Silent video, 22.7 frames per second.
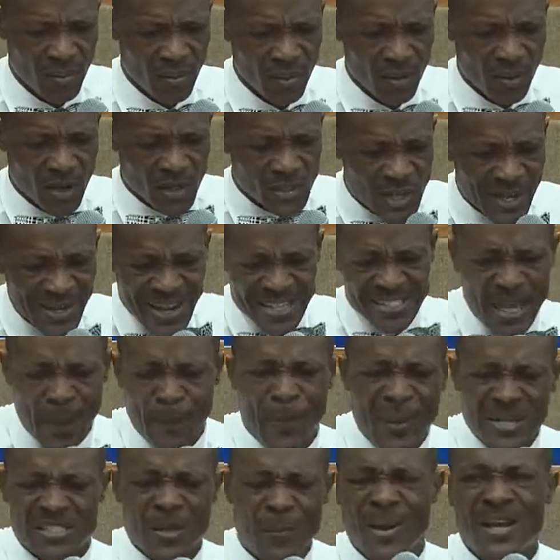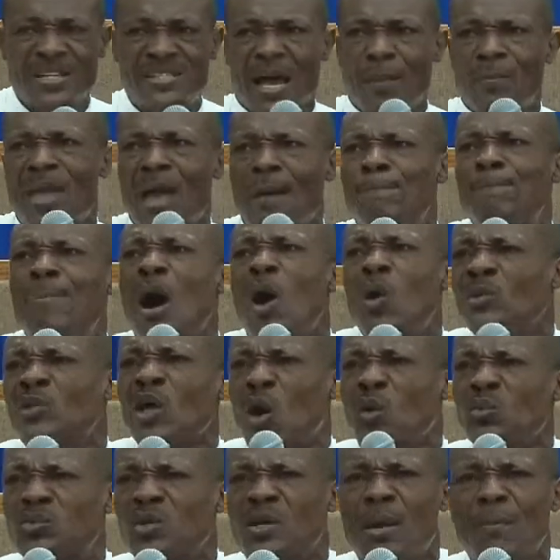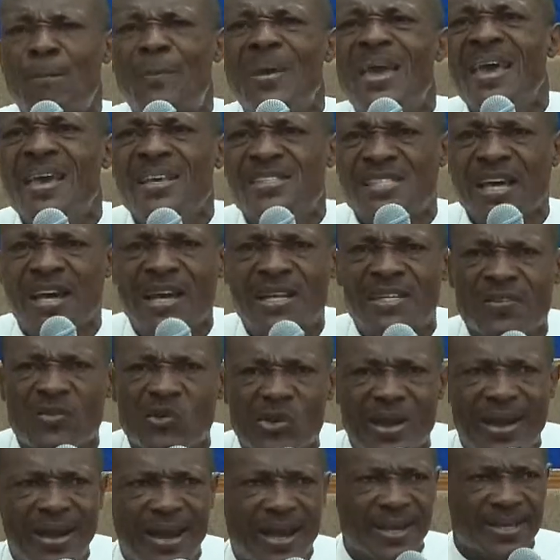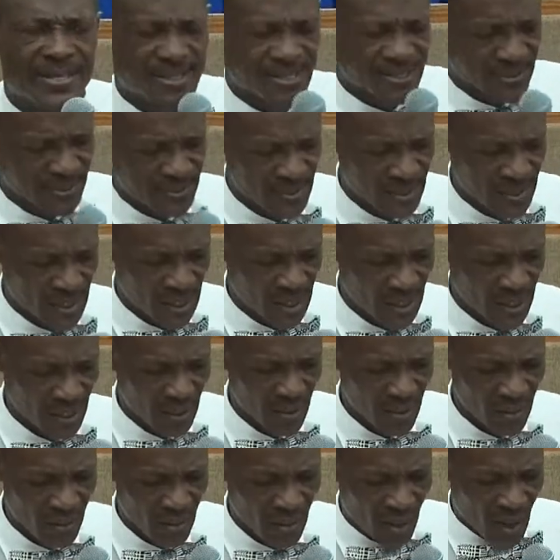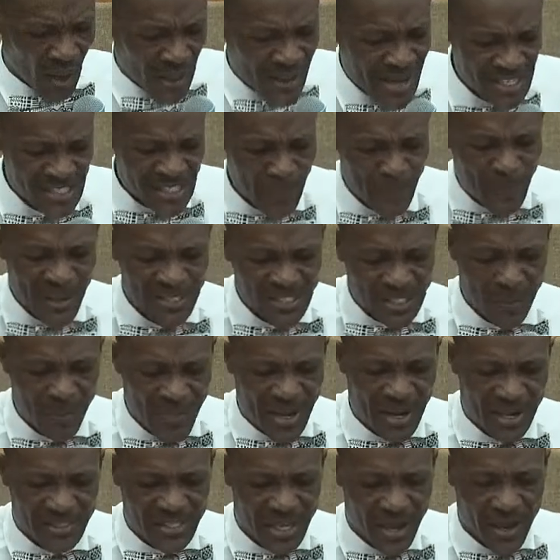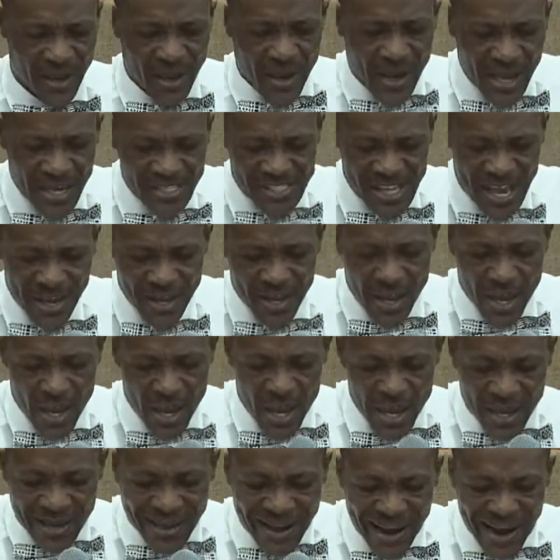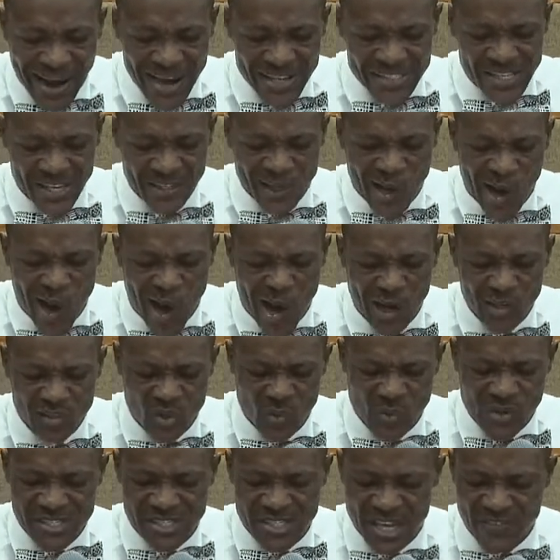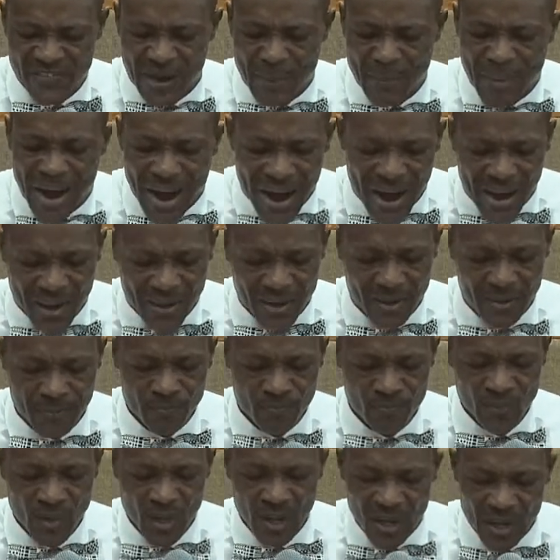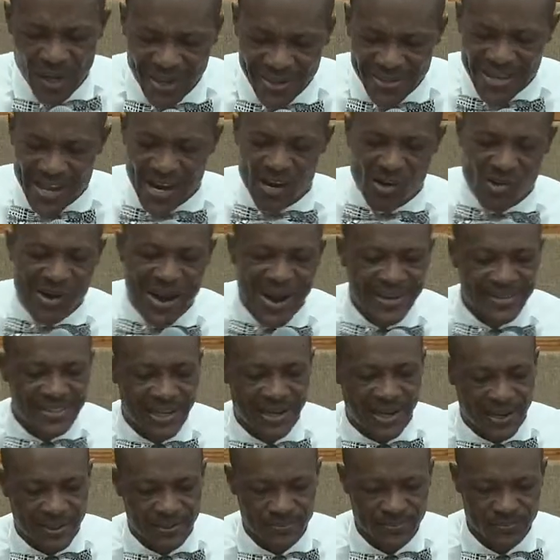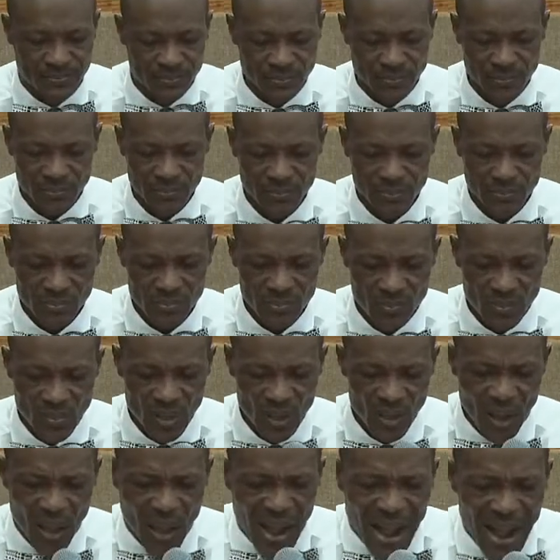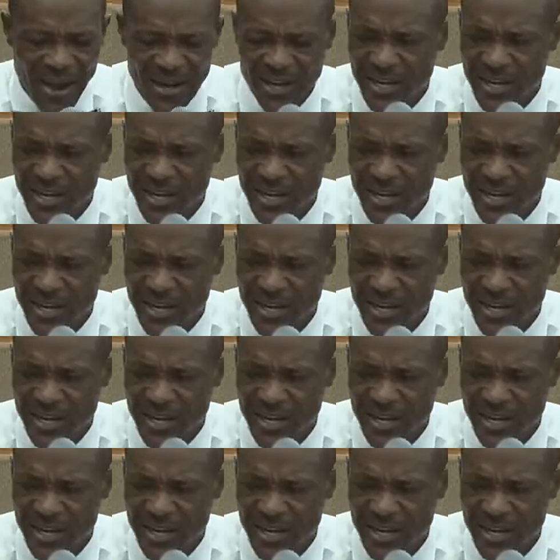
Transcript: So there's a possibility that me bow down to the beast and not even realize. There's a possibility. It said, he caused all to receive a mark in their right hand and in